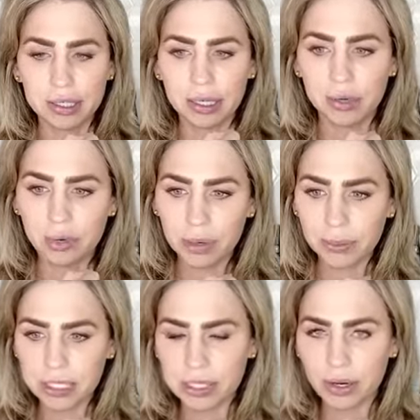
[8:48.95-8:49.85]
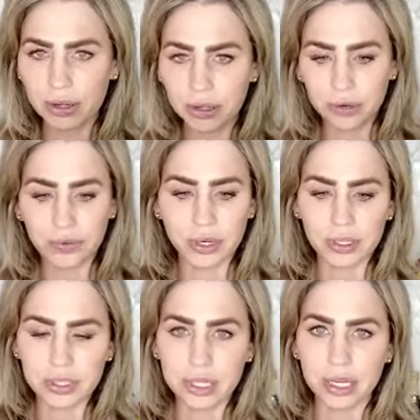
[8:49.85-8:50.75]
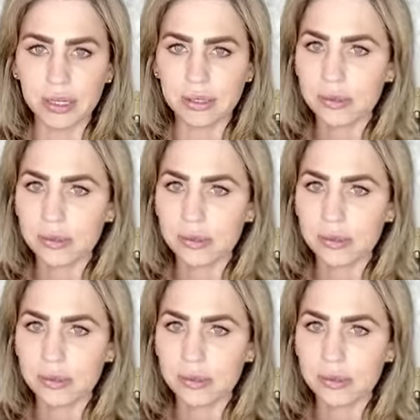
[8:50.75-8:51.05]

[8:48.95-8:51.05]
We're gonna put this all over our skin.